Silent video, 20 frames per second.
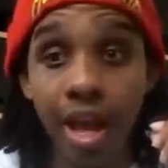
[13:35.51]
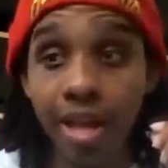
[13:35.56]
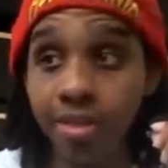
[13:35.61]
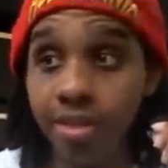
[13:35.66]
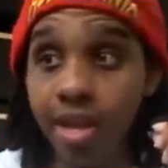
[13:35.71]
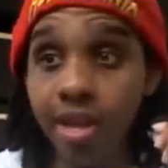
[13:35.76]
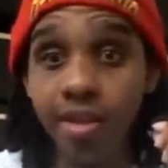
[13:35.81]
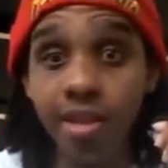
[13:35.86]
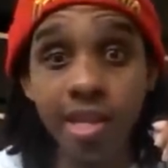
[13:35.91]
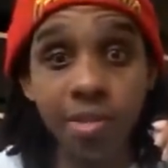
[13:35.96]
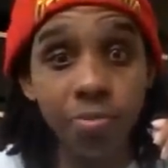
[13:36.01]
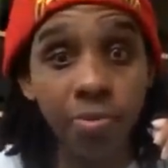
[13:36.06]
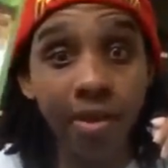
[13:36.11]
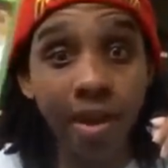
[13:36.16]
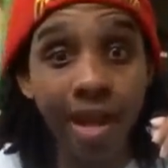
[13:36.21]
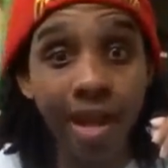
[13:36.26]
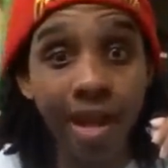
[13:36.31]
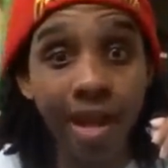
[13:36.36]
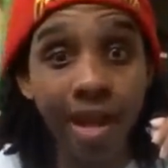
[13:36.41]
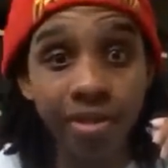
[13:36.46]
think it's
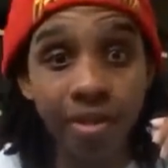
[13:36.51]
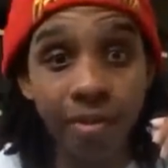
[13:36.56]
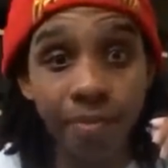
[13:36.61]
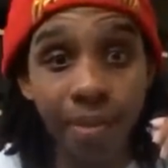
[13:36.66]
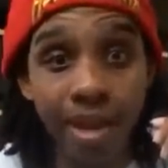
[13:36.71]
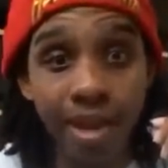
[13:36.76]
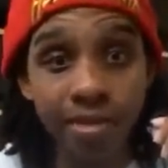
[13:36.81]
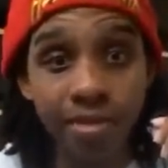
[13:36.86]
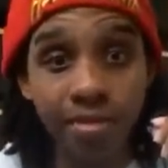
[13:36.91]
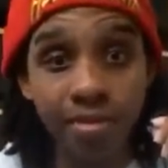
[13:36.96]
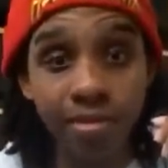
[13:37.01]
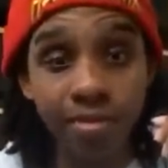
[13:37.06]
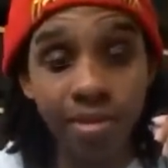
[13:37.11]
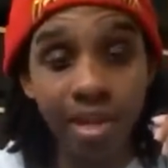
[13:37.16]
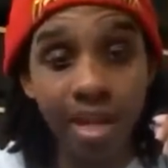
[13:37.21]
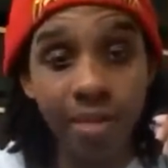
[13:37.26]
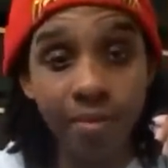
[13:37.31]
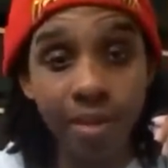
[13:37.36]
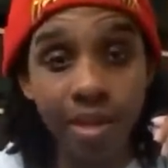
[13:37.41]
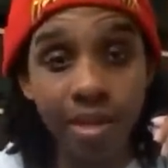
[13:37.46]
perhaps the best
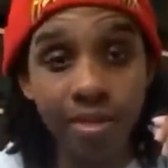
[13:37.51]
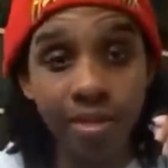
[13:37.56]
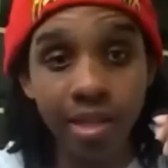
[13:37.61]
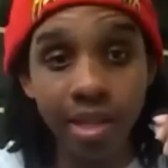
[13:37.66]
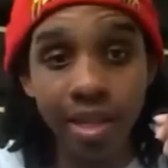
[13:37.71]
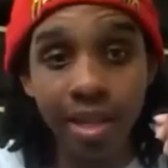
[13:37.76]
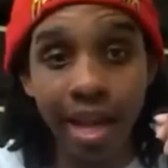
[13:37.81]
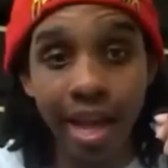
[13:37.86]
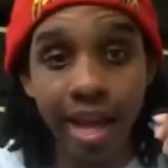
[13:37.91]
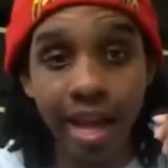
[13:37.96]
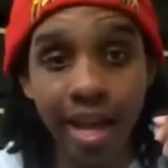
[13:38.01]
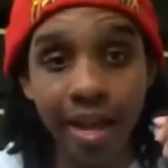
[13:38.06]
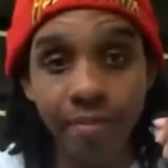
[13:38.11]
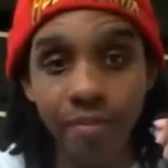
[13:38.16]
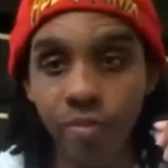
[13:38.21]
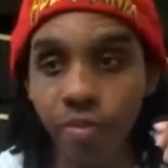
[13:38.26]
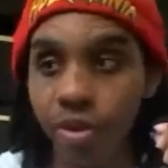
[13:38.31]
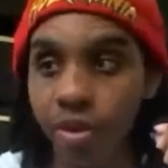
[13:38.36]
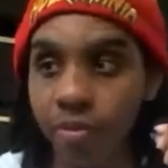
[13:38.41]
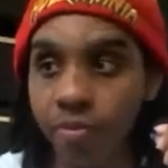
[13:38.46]
DBZ
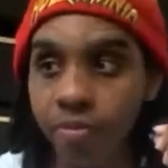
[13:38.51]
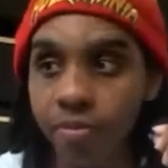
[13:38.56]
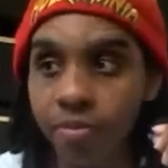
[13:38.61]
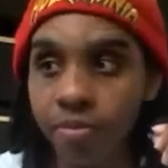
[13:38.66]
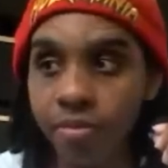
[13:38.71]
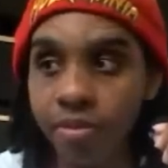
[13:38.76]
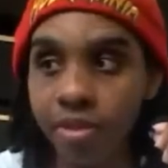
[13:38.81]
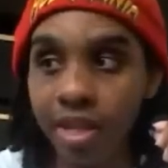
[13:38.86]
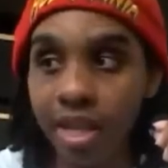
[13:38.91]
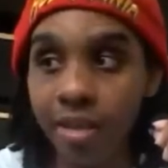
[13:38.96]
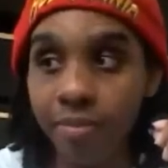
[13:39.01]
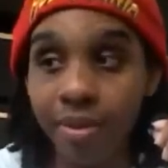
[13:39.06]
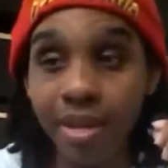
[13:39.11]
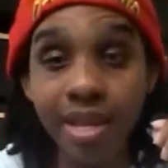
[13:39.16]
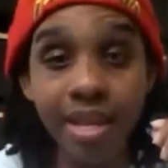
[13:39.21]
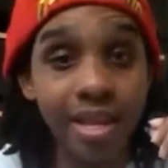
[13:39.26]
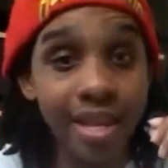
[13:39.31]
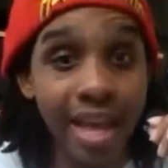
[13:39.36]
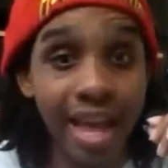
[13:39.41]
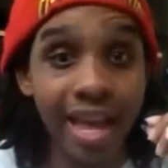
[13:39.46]
game, well,
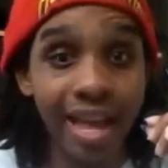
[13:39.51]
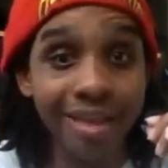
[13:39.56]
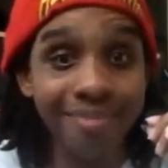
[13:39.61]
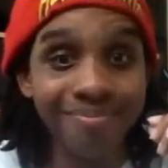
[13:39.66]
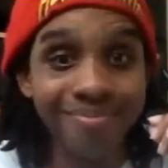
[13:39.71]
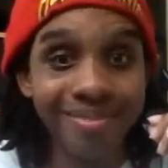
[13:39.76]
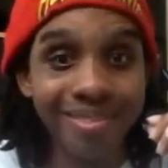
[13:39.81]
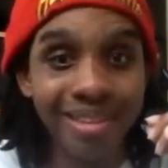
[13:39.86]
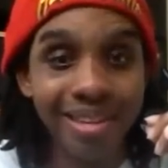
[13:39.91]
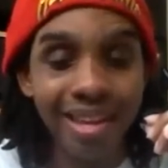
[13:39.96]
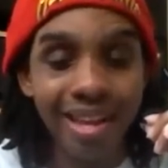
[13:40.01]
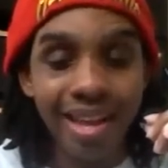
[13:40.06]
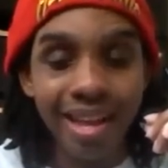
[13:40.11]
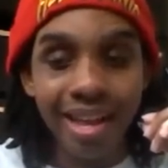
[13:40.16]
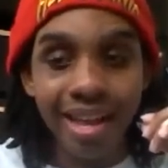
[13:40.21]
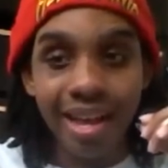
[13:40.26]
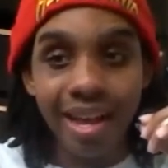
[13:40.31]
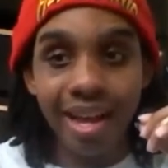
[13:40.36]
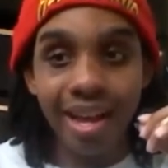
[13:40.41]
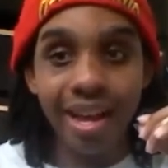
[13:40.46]
DB game,
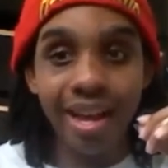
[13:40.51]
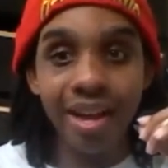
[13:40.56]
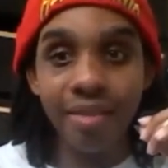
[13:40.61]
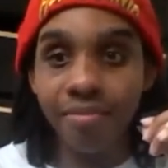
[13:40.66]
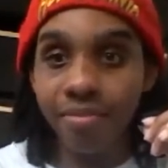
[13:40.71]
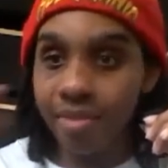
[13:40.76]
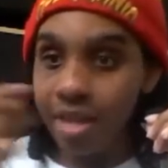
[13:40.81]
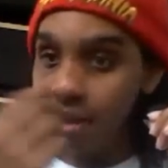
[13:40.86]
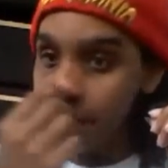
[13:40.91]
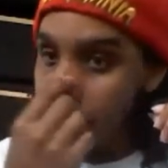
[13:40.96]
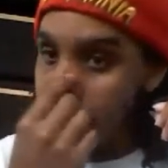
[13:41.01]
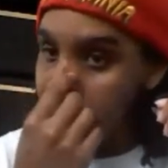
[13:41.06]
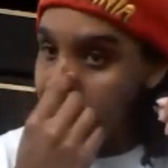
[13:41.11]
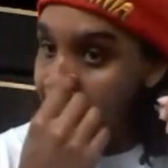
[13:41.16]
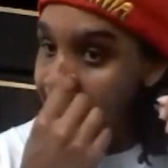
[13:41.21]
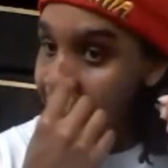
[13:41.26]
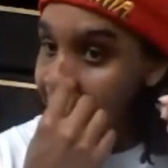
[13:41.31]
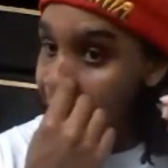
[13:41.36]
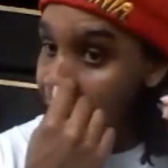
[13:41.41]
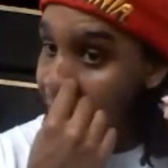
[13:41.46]
they've
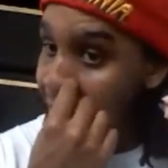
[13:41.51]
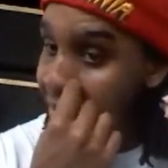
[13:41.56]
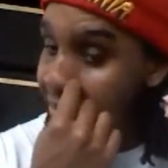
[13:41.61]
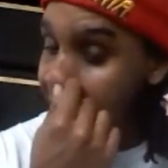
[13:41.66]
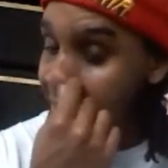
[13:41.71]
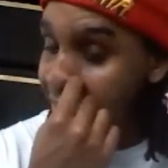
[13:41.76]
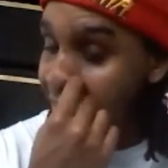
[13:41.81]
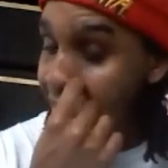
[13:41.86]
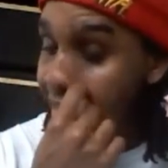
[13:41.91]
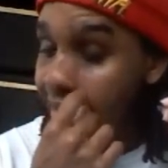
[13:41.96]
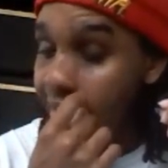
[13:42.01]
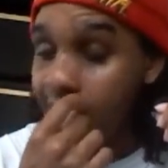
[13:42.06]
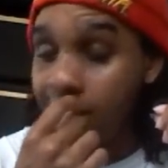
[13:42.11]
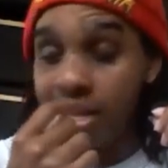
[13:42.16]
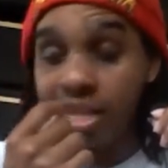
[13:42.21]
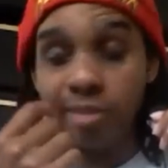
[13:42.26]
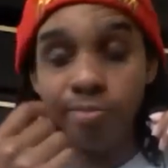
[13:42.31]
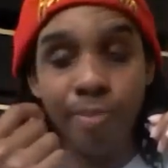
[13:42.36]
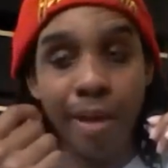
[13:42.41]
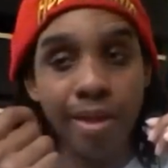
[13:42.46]
created recently.
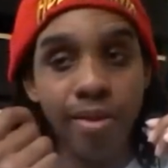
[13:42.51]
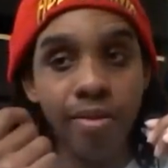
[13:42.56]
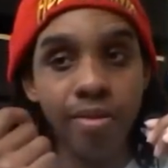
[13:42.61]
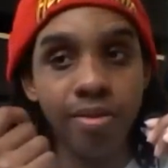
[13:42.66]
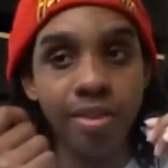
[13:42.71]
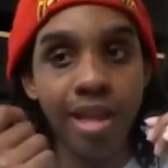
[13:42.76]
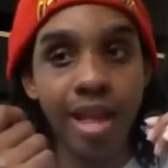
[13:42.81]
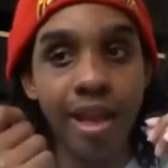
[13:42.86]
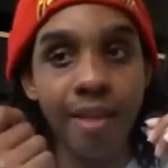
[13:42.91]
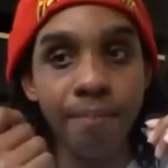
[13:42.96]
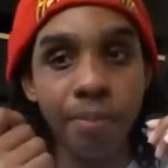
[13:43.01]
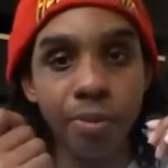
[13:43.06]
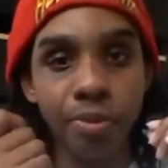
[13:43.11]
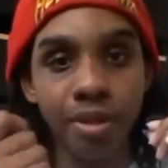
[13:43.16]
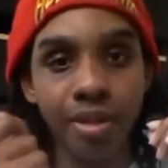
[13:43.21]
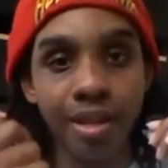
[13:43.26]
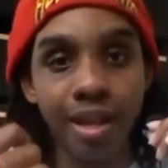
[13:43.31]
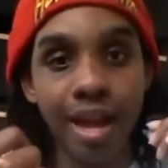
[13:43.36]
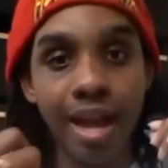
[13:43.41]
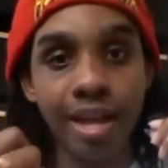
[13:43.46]
It is better than
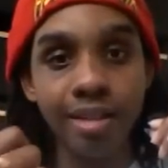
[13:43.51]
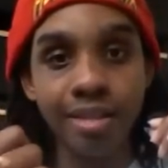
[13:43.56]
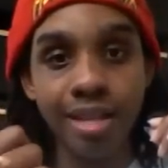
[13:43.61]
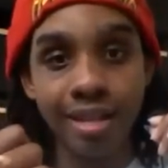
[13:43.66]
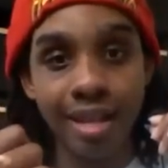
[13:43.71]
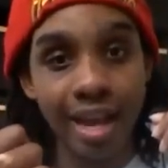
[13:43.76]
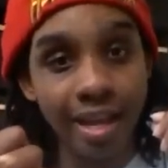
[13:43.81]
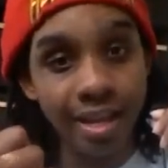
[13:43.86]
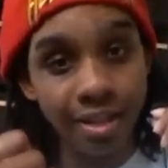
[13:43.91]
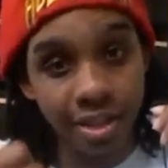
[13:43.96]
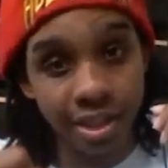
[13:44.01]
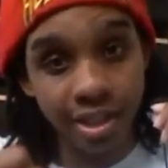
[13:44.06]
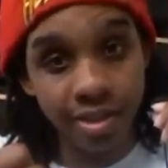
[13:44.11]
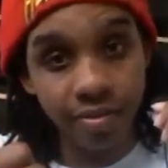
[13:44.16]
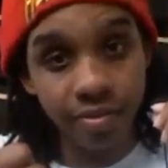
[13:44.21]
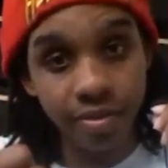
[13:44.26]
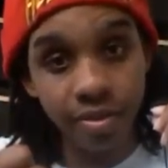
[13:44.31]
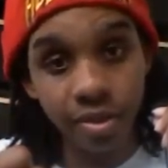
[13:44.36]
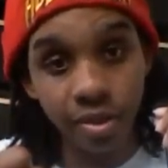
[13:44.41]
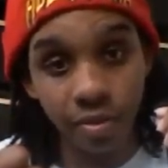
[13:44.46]
Budokai Tenkaichi
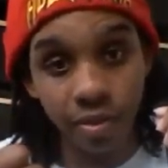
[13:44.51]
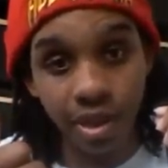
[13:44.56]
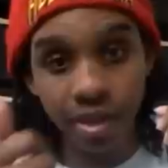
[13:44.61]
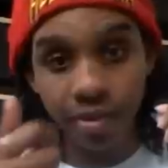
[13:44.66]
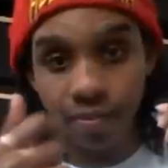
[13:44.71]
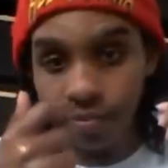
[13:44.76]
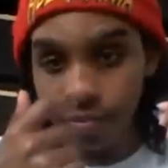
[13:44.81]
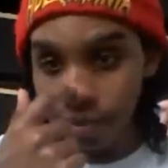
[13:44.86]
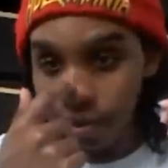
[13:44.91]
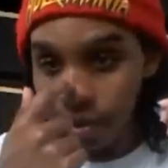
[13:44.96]
3.